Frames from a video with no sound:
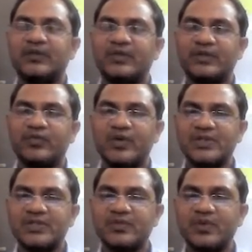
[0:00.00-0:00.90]
For the
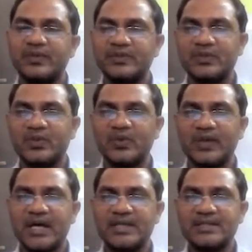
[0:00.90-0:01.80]
first
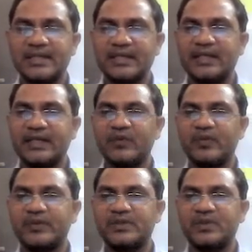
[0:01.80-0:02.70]
overtone or second
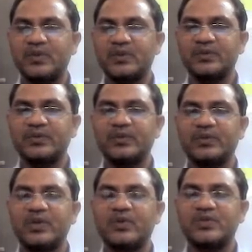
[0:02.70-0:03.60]
overtone,
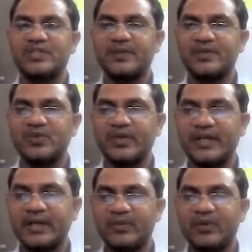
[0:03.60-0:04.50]
you have to substitute
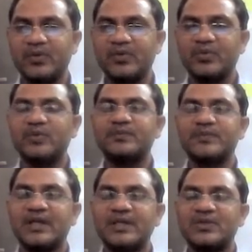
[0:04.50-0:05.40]
N equal to 2.
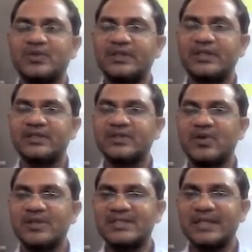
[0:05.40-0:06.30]
So that is
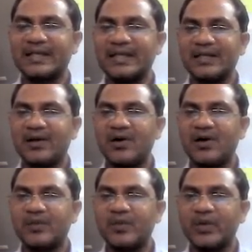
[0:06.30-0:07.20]
called second
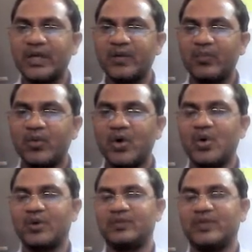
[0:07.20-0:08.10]
harmonic
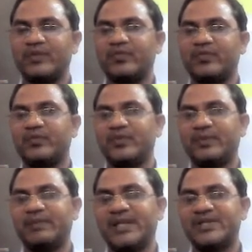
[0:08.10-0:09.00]
mode
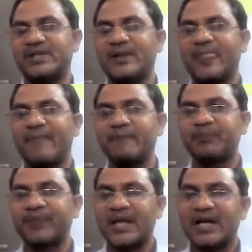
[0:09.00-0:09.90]
vibration
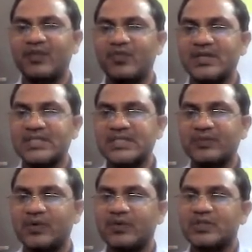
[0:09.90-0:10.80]
or first
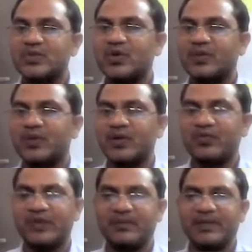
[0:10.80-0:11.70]
overtone mode
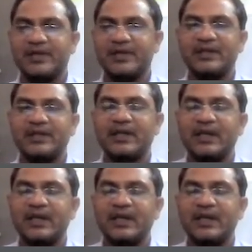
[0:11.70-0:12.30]
of vibration.